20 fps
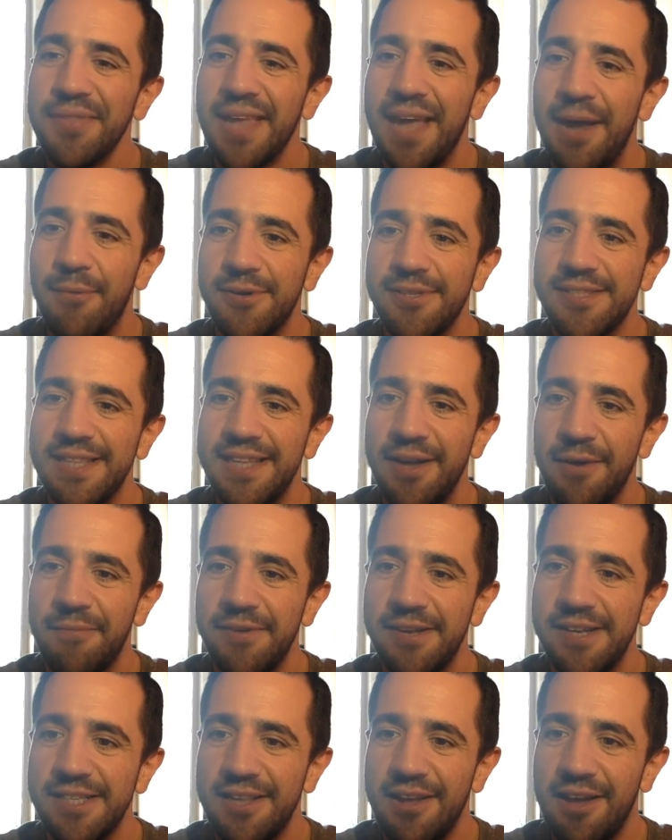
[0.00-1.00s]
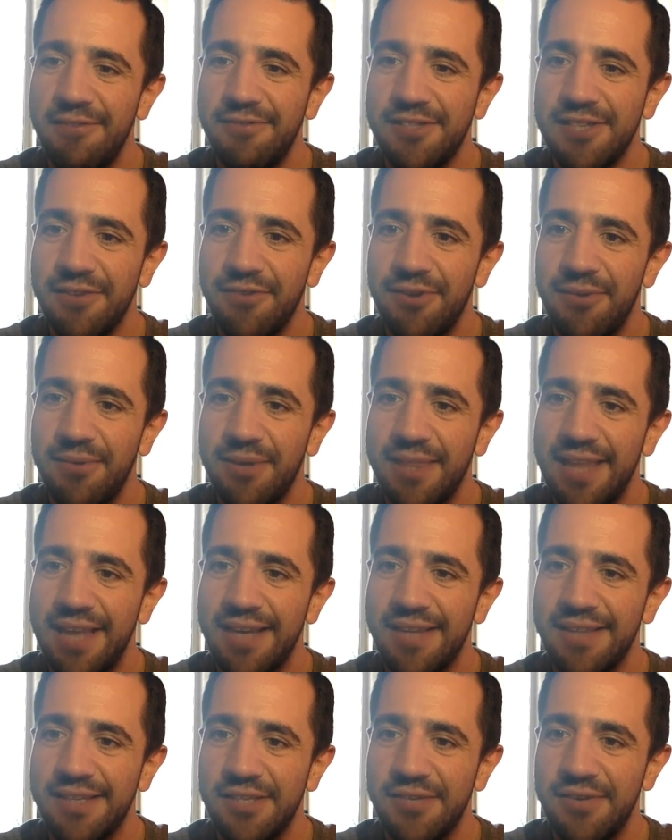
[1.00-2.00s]
It wasn't the obvious life stuff you would
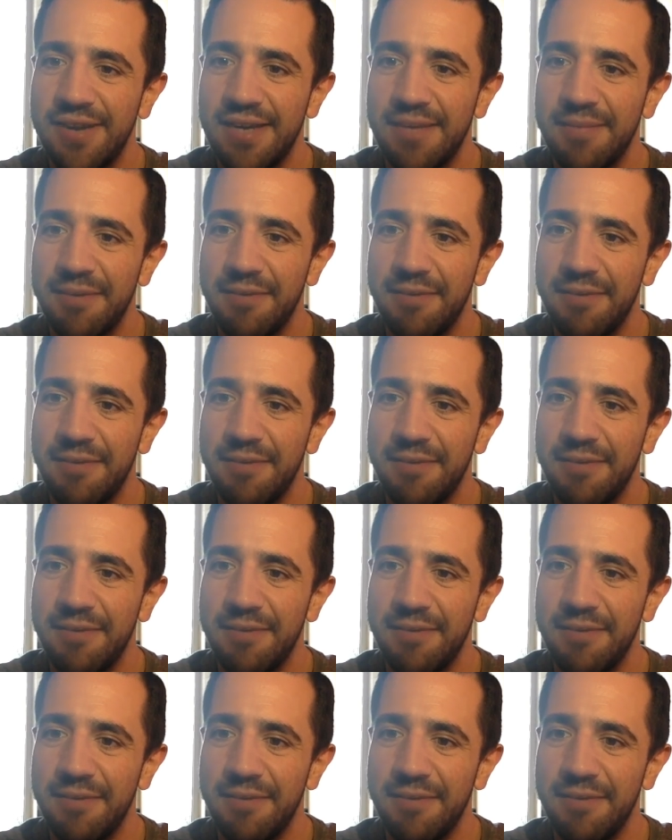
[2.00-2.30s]
think that triggered